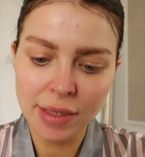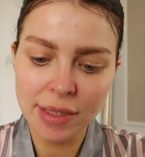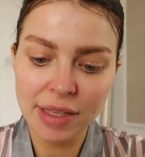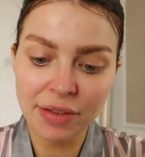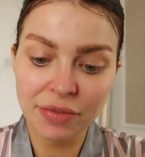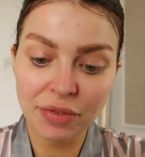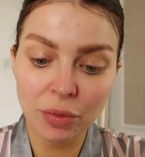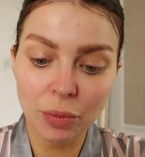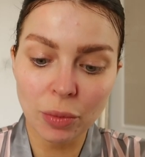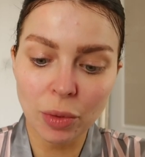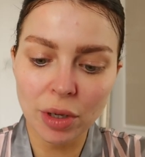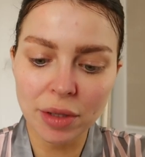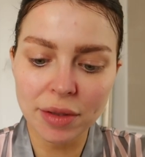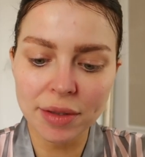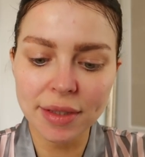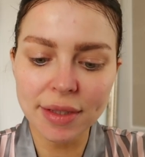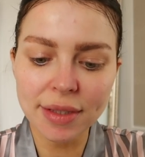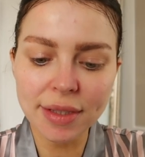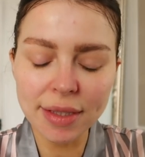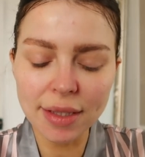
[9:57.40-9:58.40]
different
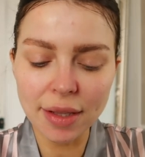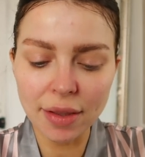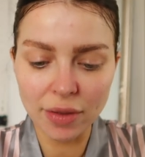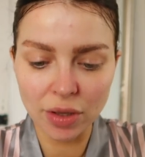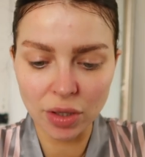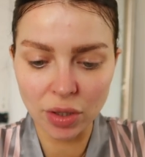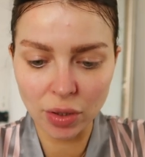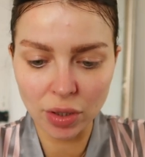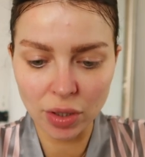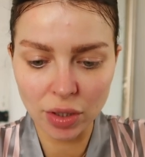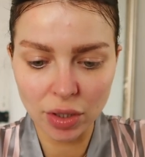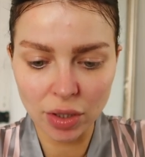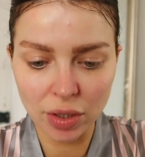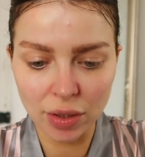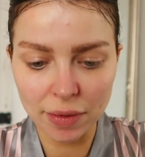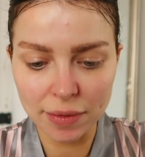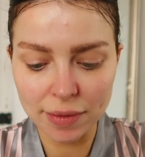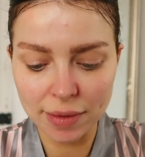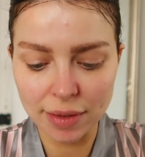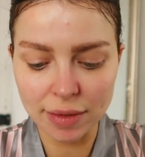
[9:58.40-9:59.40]
ones that you can
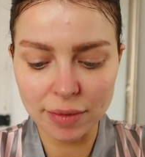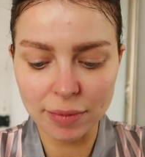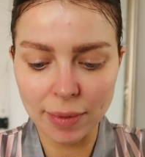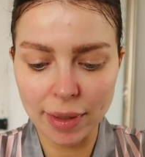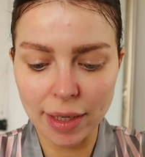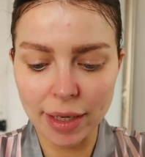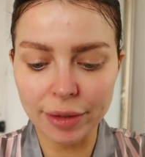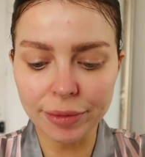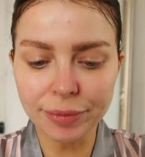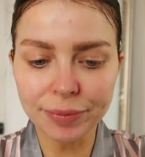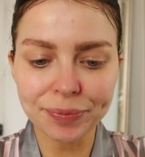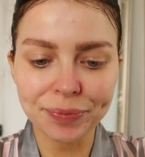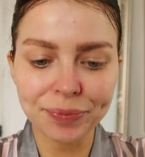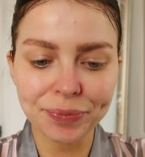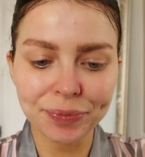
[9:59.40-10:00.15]
use as well.